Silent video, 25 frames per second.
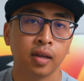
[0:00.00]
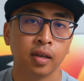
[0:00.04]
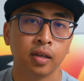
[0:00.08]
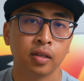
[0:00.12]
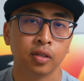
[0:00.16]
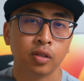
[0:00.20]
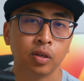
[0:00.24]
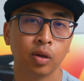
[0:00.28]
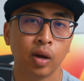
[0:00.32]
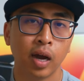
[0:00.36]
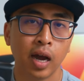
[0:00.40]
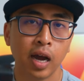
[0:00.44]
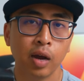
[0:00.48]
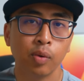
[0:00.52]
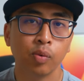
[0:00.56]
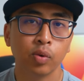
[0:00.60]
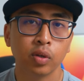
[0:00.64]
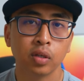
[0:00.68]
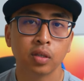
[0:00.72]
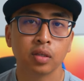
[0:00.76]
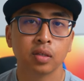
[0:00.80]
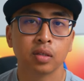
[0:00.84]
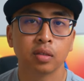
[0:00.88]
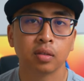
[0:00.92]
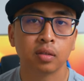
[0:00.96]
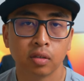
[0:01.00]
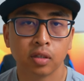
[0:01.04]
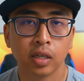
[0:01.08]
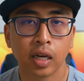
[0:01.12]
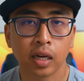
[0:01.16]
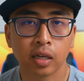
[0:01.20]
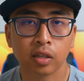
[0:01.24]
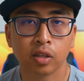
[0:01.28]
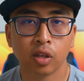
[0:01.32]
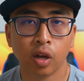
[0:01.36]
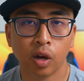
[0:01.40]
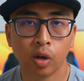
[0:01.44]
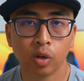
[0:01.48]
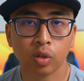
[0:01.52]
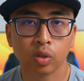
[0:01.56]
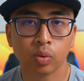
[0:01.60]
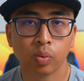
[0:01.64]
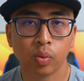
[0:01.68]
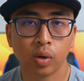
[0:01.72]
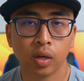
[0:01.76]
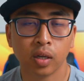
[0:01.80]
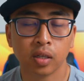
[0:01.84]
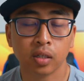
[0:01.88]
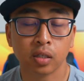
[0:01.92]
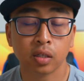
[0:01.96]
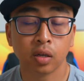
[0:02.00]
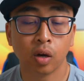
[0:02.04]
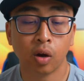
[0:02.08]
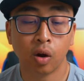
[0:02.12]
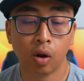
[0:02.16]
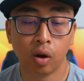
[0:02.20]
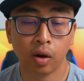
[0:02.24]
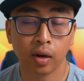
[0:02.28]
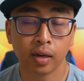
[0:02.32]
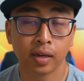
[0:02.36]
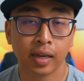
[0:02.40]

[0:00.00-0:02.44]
So I would check those ones or